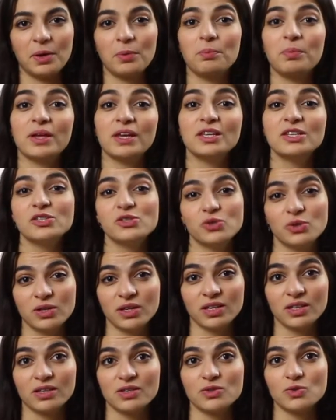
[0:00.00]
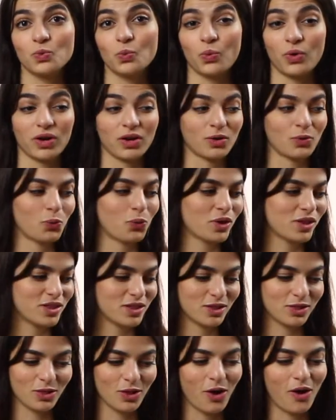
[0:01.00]
Many students work really
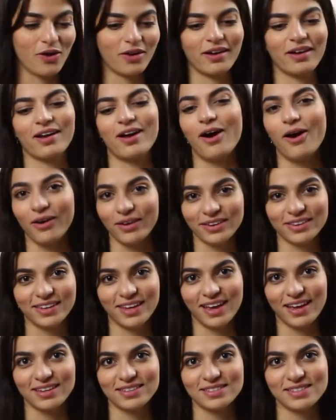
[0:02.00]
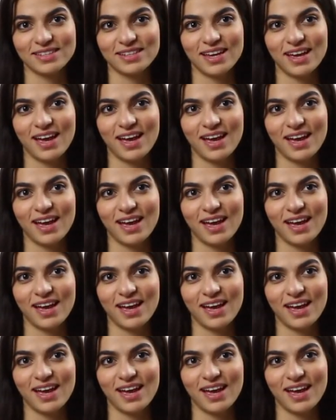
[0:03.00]
long, hard days,